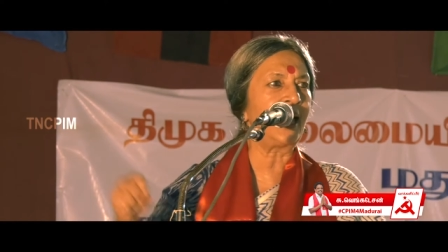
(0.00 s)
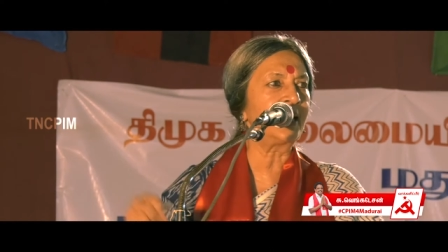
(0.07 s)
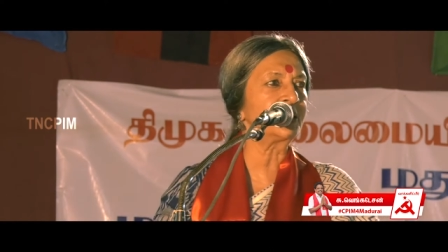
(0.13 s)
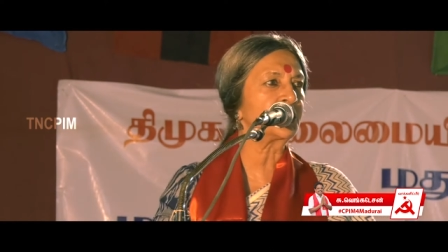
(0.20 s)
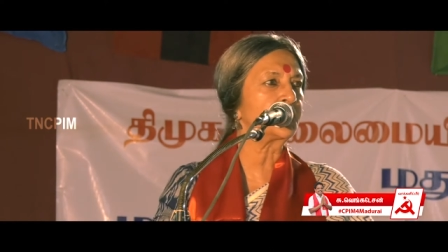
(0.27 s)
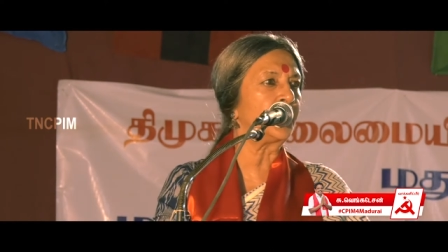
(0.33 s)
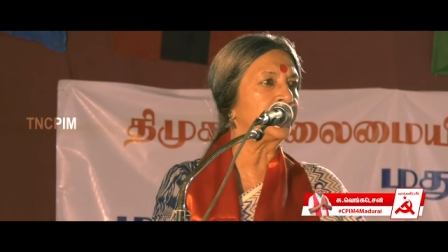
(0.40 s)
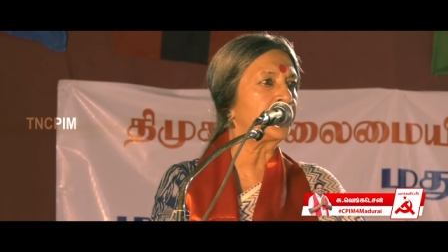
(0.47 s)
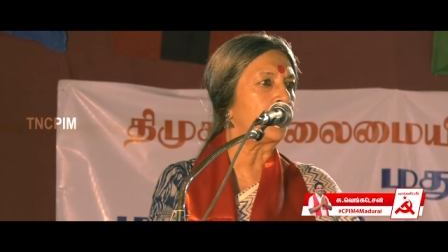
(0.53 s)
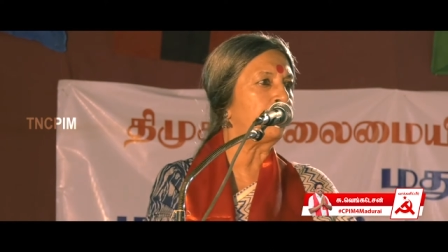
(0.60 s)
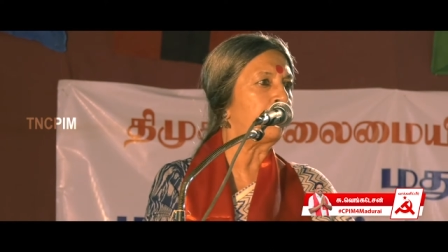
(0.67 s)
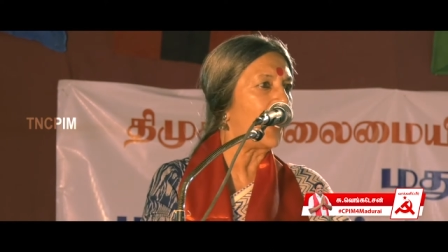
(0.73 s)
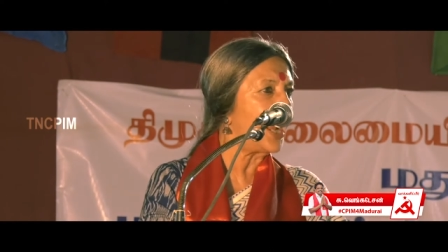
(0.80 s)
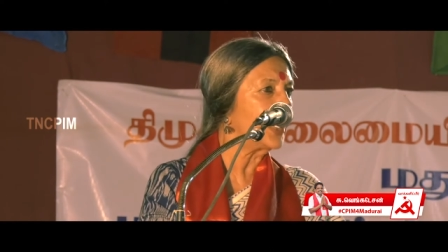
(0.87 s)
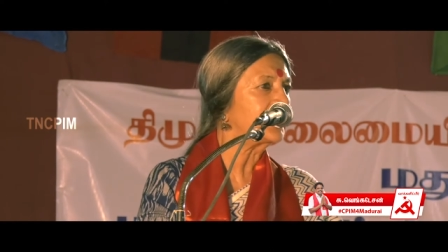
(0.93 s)
hands with a
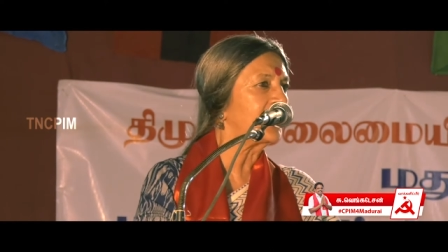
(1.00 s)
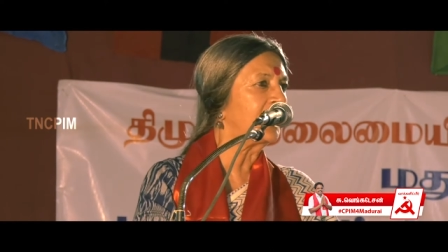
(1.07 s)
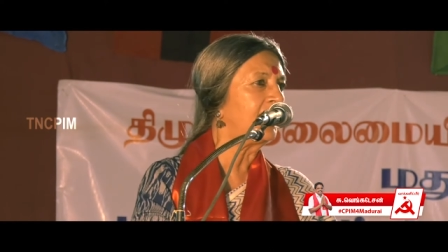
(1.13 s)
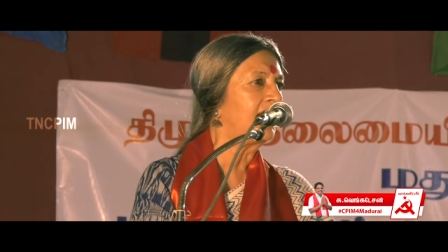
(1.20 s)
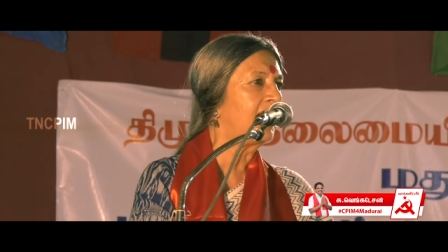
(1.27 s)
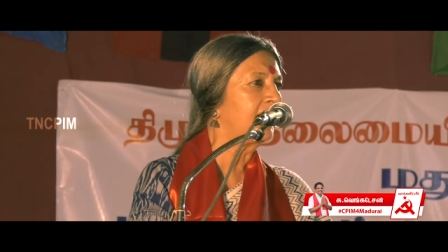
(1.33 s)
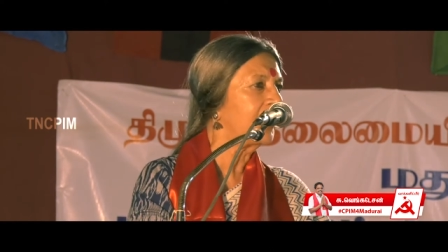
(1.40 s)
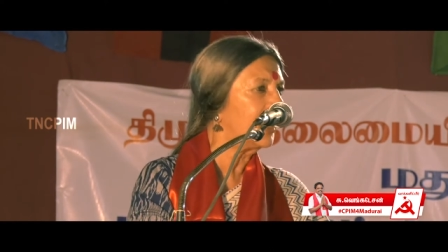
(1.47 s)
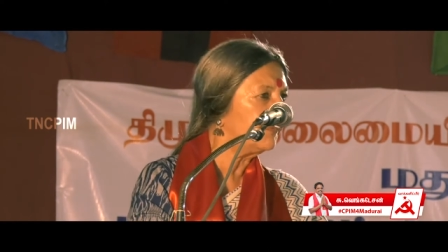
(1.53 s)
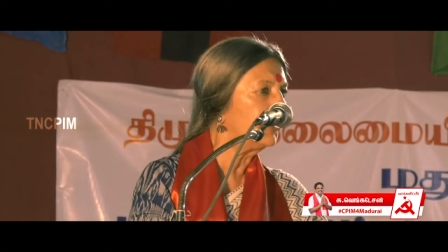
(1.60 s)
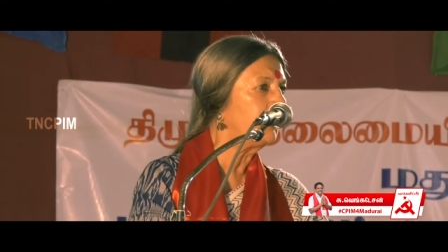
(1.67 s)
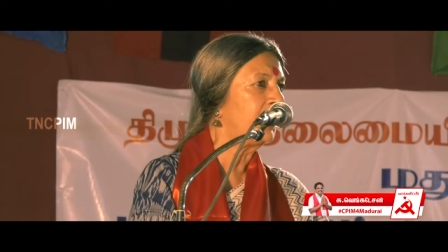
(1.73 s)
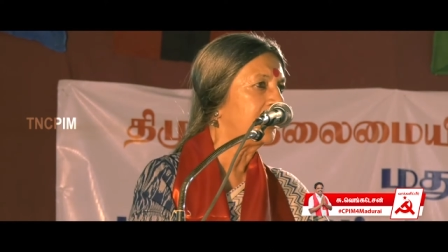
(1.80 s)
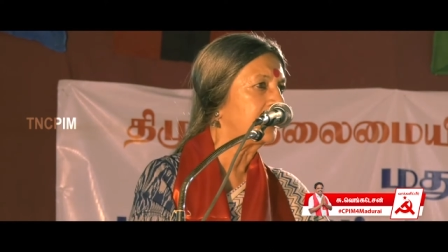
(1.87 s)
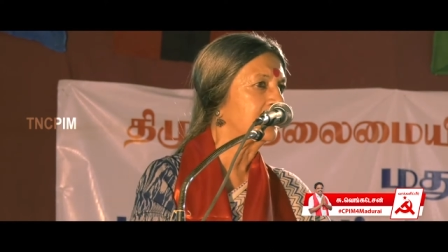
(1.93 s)
party in a
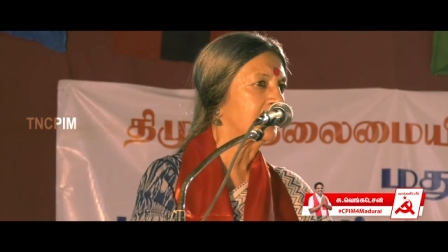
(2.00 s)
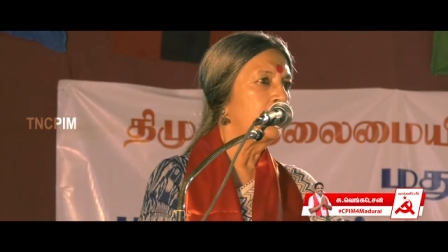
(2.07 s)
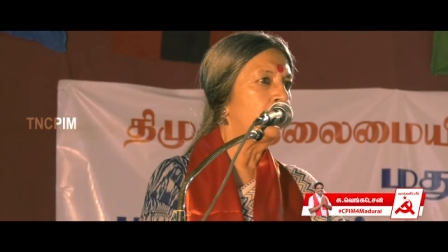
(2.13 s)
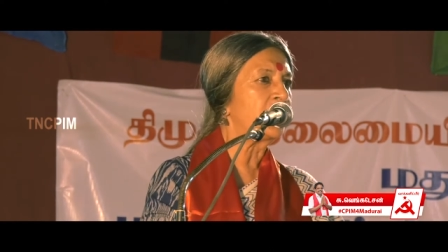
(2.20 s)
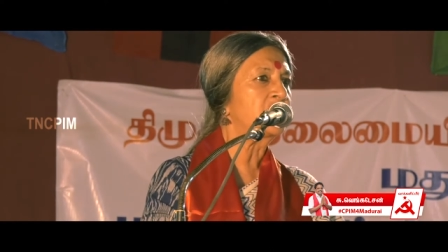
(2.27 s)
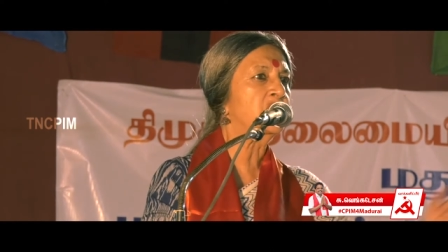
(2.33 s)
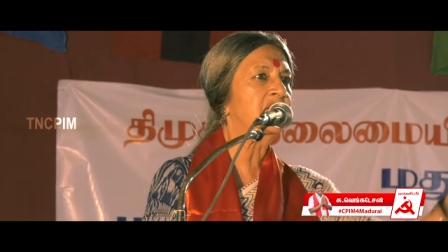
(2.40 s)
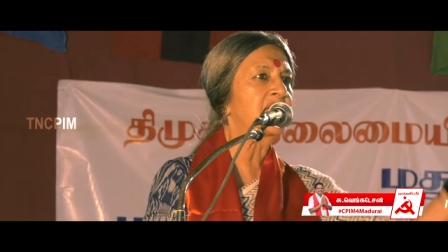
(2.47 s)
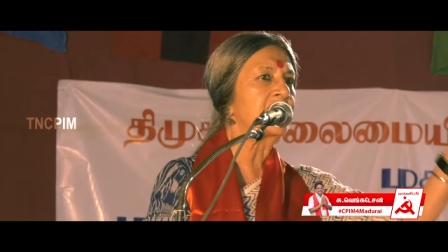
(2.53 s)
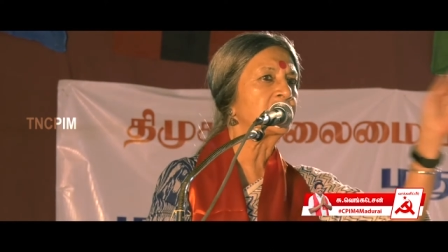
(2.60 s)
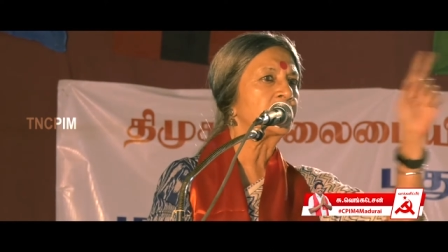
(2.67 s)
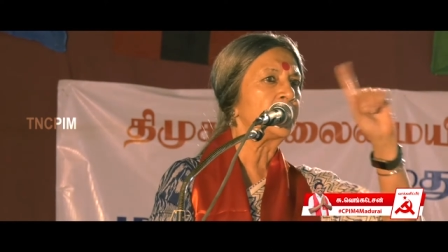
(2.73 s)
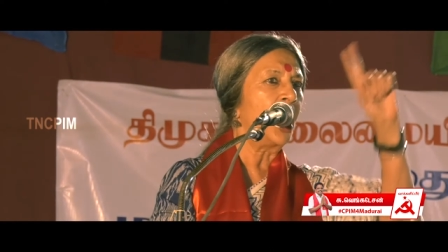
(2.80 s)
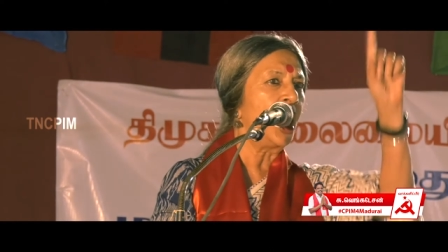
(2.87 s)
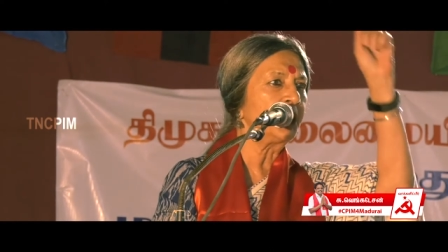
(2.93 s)
government which
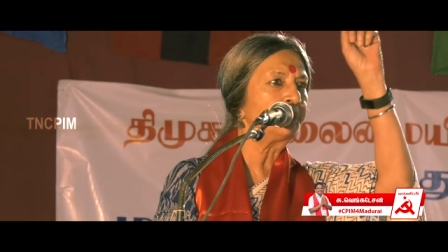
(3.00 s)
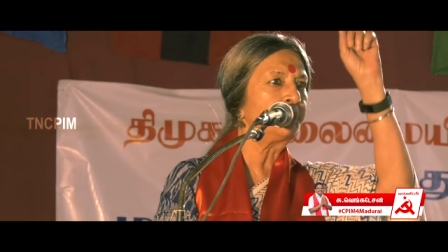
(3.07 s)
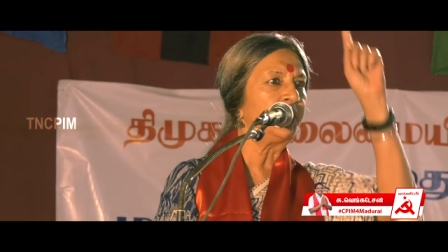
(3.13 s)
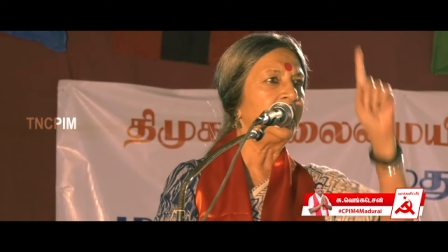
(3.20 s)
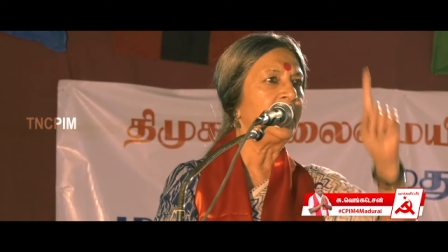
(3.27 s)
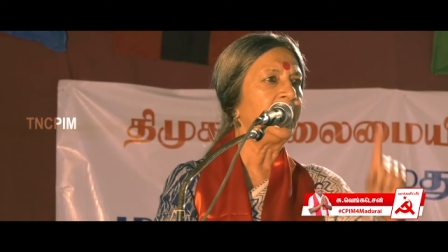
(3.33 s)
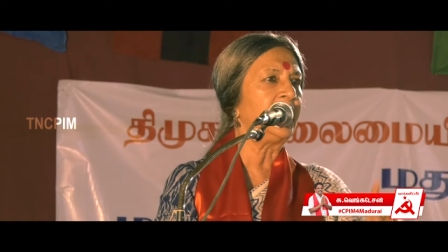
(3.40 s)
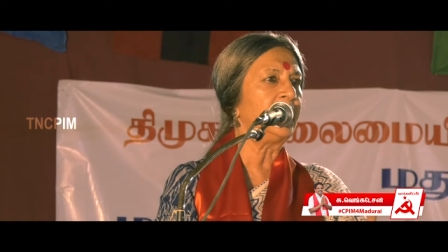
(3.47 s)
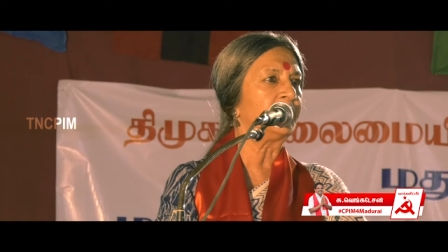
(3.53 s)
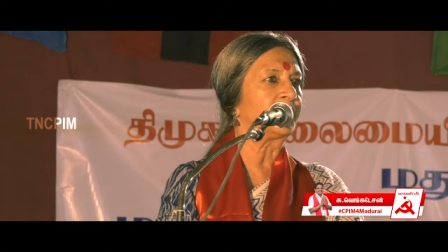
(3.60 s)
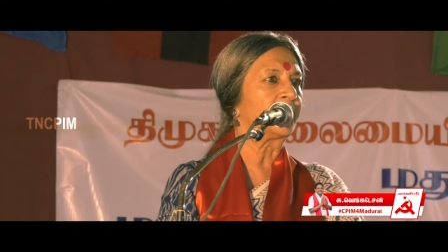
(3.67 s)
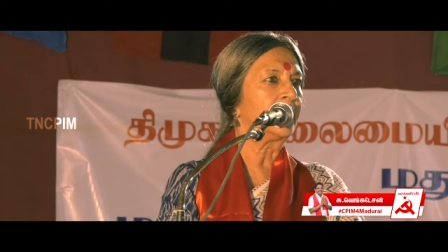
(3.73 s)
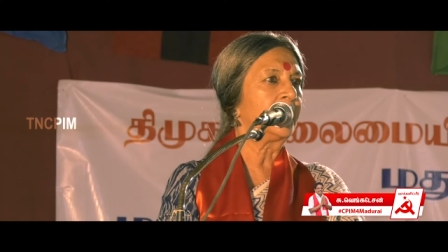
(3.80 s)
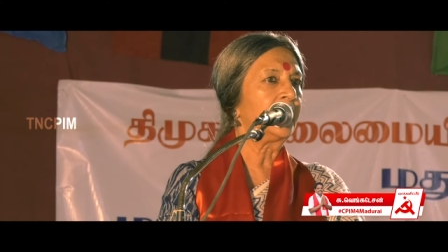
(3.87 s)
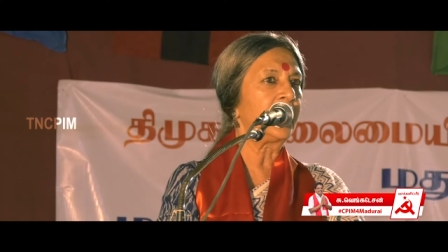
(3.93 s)
does not
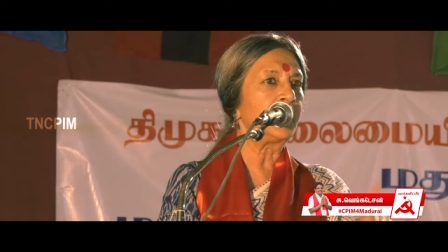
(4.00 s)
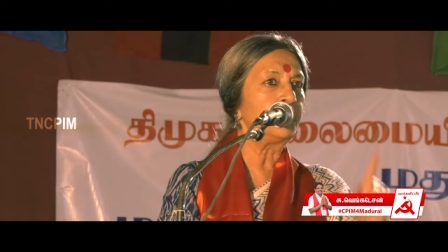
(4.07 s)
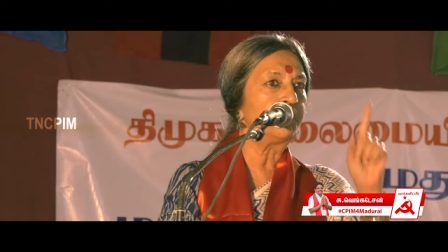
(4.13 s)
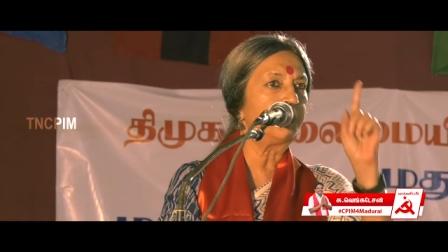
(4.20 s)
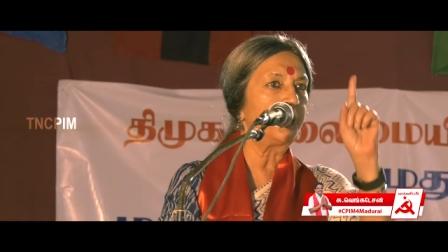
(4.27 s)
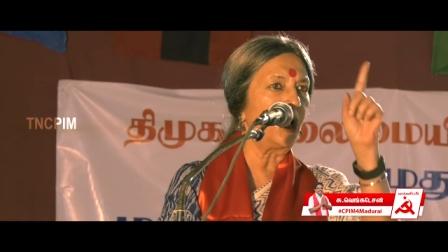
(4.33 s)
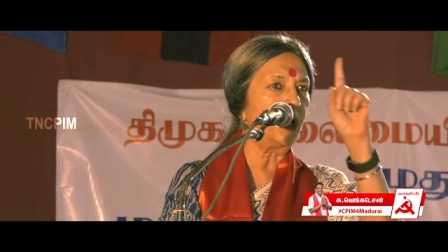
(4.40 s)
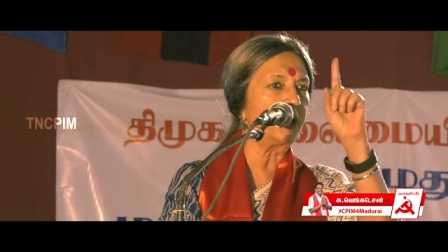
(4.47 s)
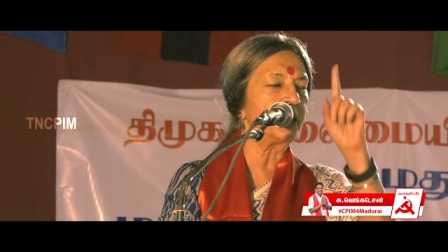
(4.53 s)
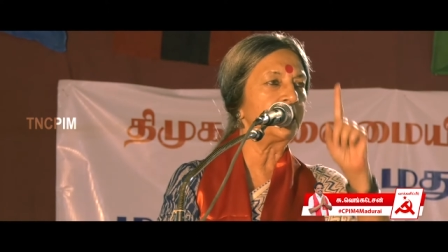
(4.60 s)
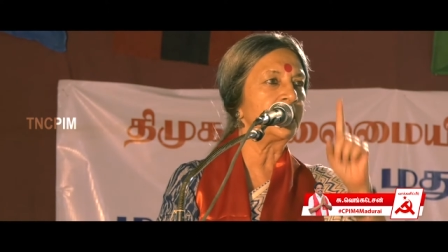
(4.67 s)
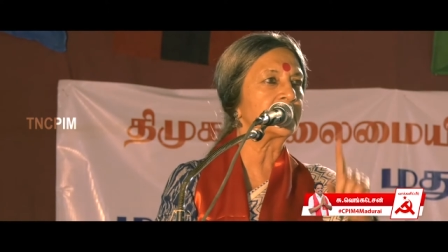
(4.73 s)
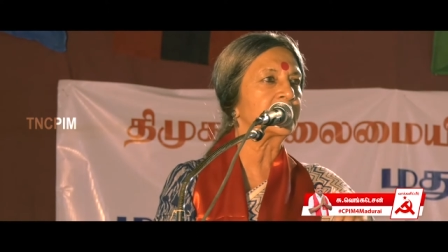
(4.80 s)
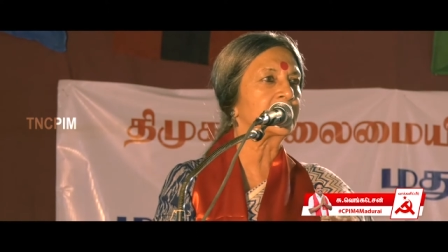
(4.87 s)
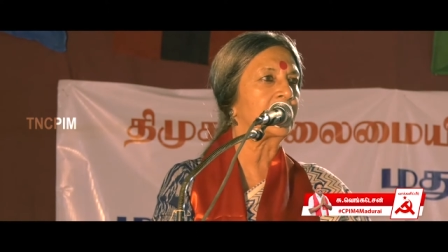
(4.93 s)
believe in
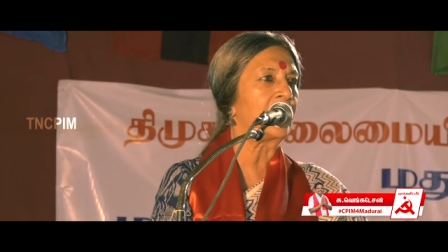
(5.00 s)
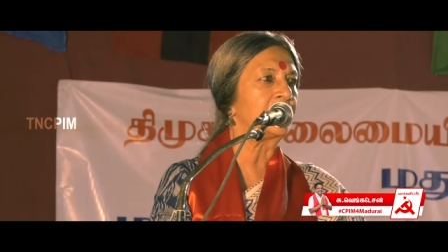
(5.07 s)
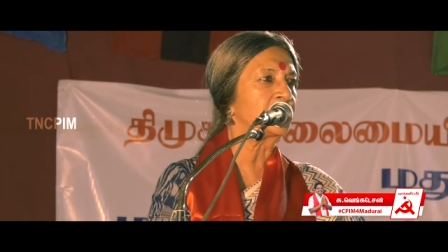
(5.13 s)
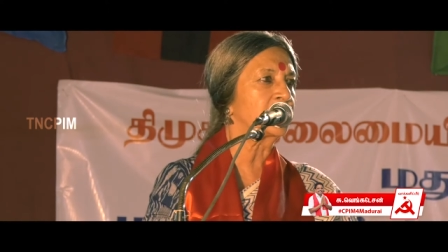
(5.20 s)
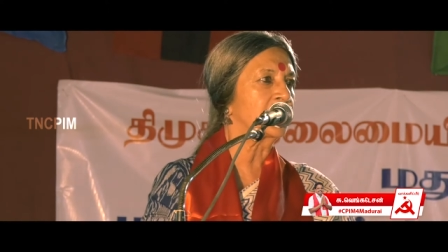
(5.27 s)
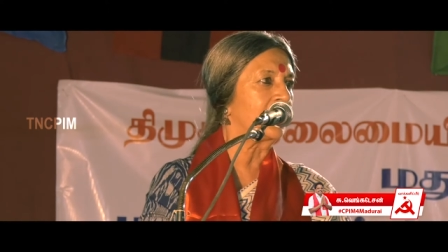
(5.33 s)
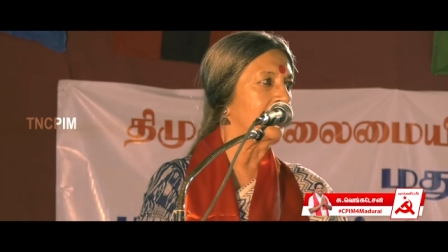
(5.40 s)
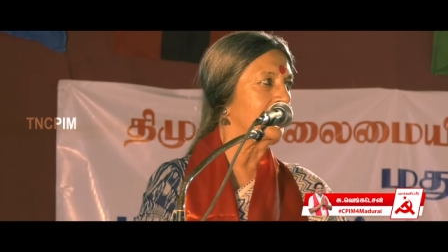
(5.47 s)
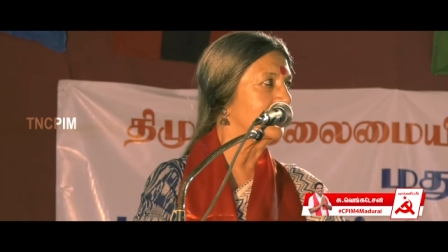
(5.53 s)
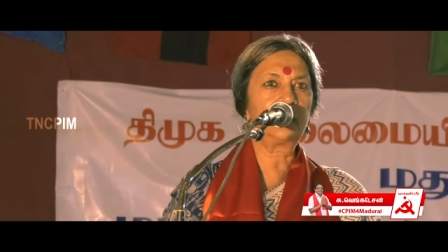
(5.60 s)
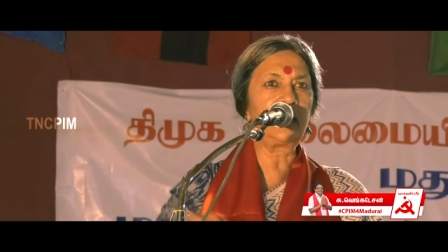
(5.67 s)
pluralist culture.